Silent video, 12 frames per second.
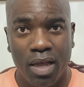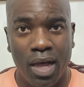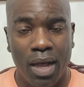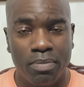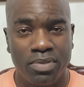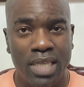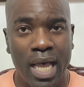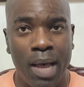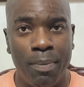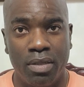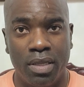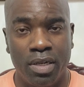up
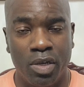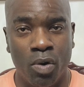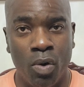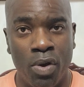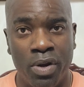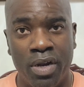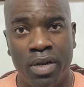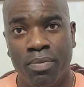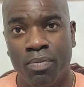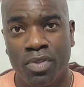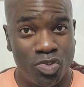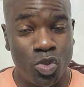top in the
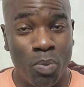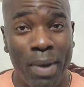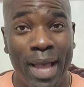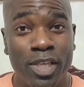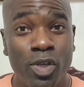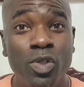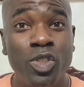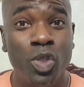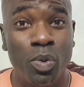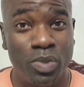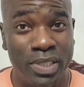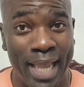corner to my
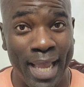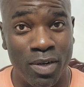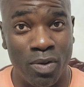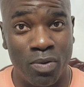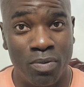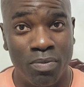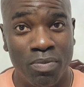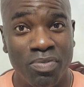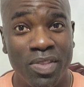YouTube channel